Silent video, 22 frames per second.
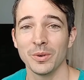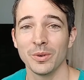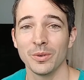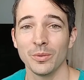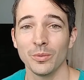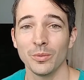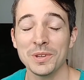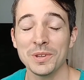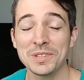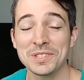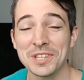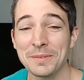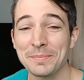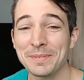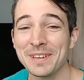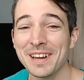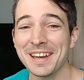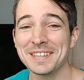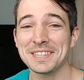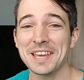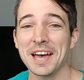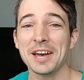What's up
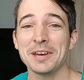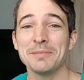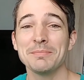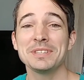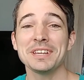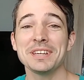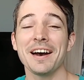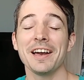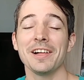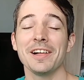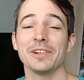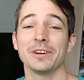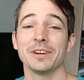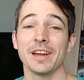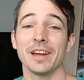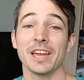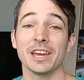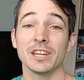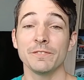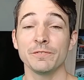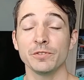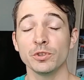guys, I'm Tyler,
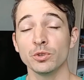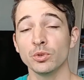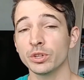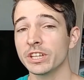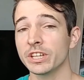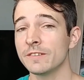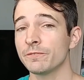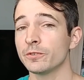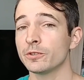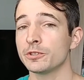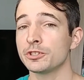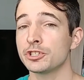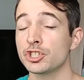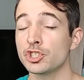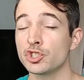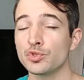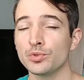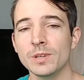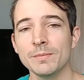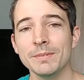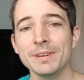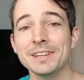and if you're looking for
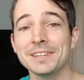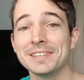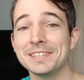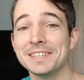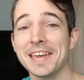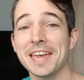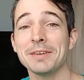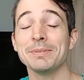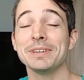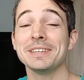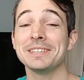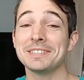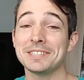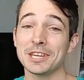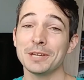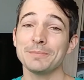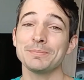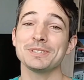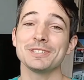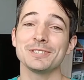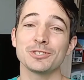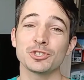streaming and gaming
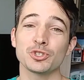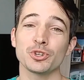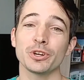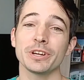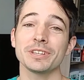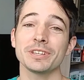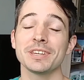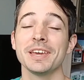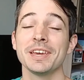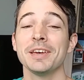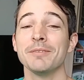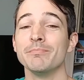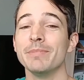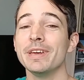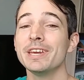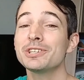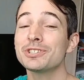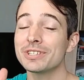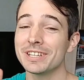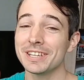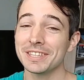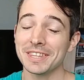tips and tricks, make
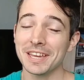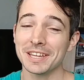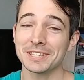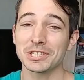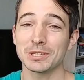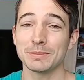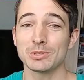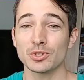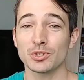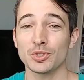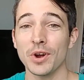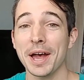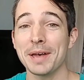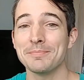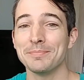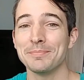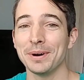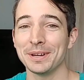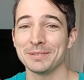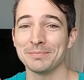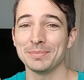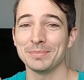sure to hit that subscribe
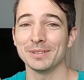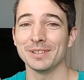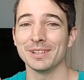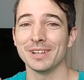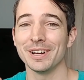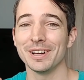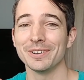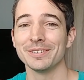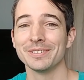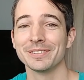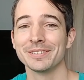button below.